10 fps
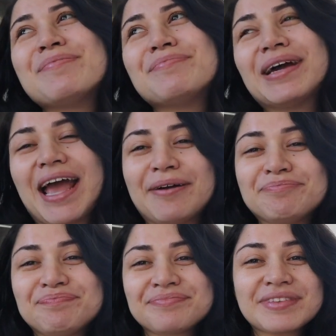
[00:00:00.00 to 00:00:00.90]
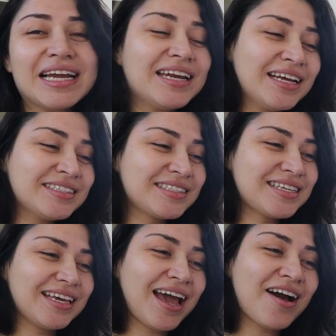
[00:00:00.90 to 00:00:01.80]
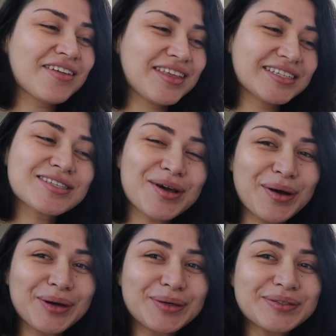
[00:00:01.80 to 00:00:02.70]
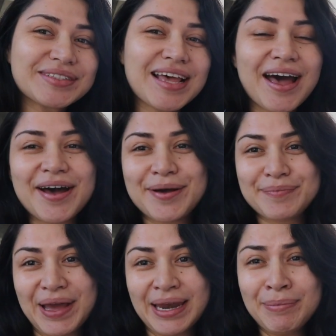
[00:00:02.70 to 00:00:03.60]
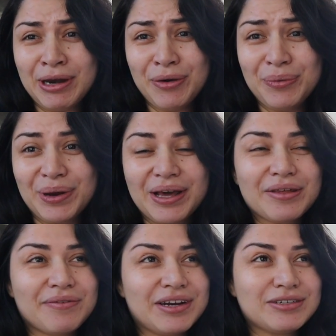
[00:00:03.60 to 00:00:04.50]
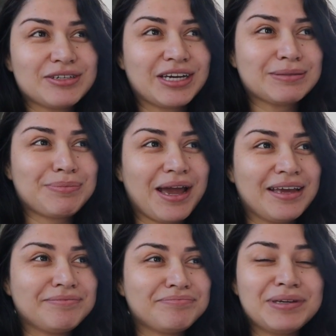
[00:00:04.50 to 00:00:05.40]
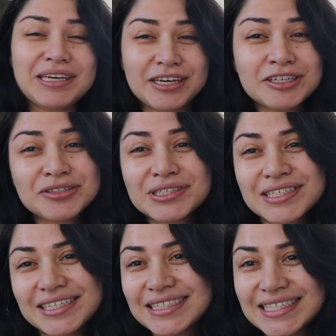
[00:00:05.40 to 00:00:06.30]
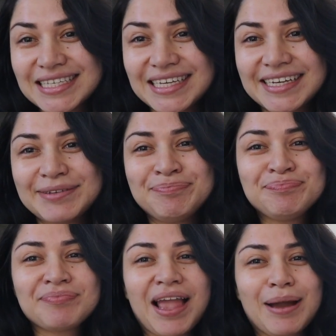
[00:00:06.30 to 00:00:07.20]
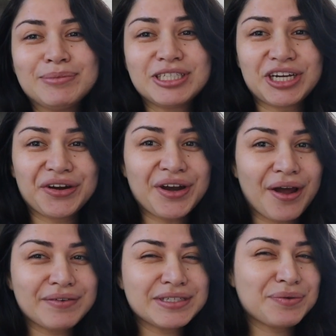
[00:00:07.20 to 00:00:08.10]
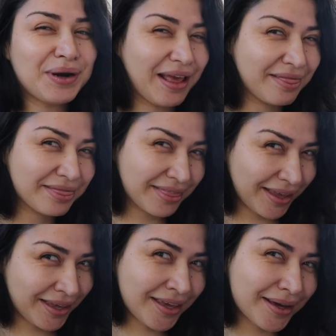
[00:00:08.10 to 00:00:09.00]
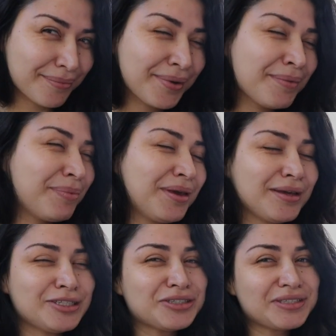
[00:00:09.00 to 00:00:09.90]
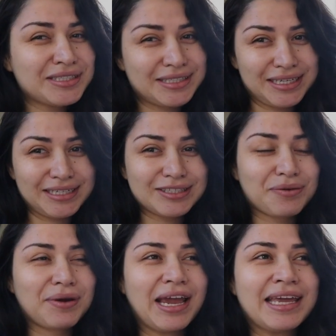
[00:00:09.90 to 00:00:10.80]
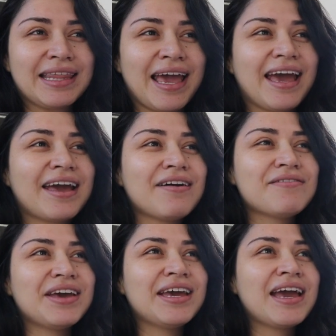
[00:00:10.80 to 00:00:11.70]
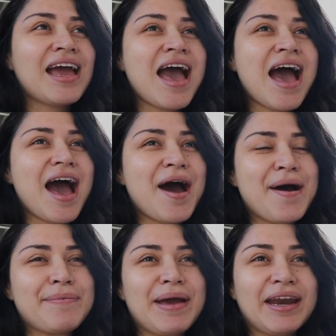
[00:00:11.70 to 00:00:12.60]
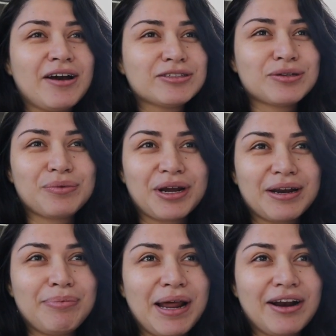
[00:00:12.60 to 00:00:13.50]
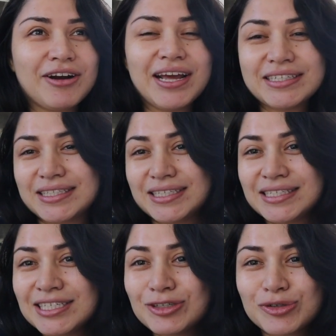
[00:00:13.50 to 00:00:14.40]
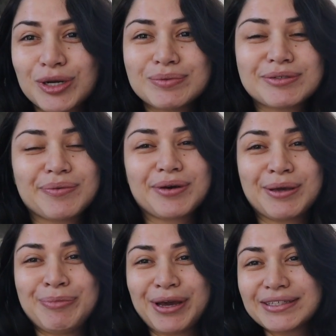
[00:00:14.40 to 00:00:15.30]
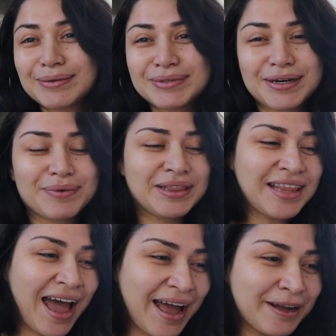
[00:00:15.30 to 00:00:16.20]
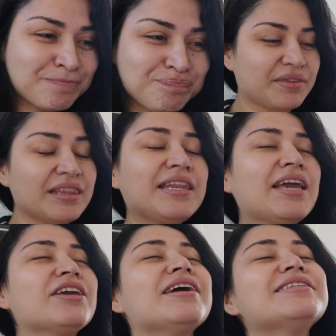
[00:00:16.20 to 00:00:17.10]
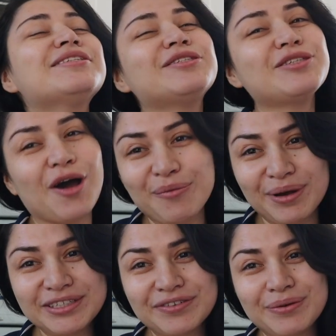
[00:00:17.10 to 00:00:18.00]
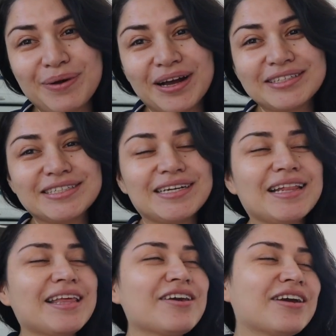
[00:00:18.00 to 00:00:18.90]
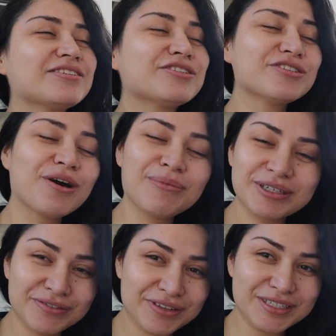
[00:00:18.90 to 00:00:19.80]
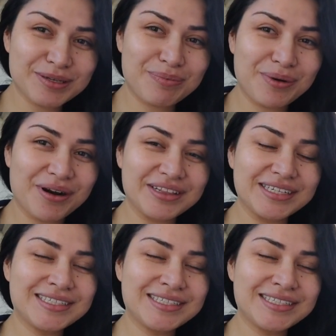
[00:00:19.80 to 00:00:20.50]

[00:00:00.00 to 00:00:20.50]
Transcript: But yeah, let's see how this goes. And let me know what other videos you guys might be interested in seeing. I'm sharing obviously what I think might be interesting, so we're getting the hang of it. And also we're gonna plan our next Disney trip, so we'll keep you guys updated with that. Thank you guys so much for watching, and thank you guys so much for the support on the